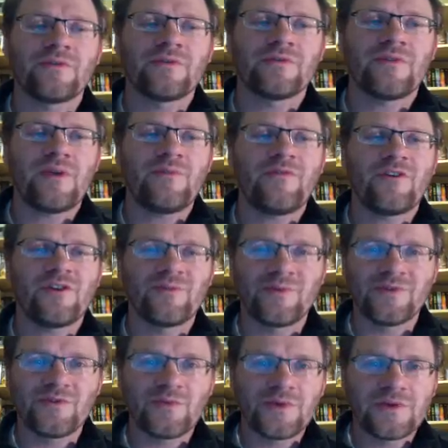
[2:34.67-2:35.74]
and they're the same
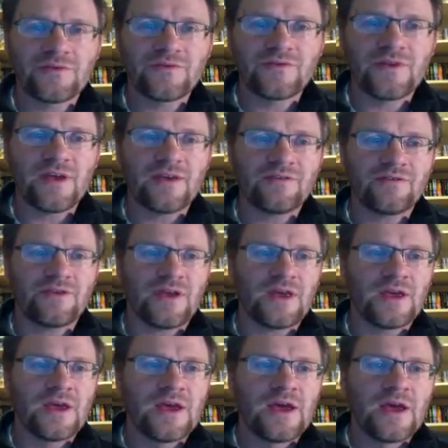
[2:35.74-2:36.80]
variables that we used yesterday.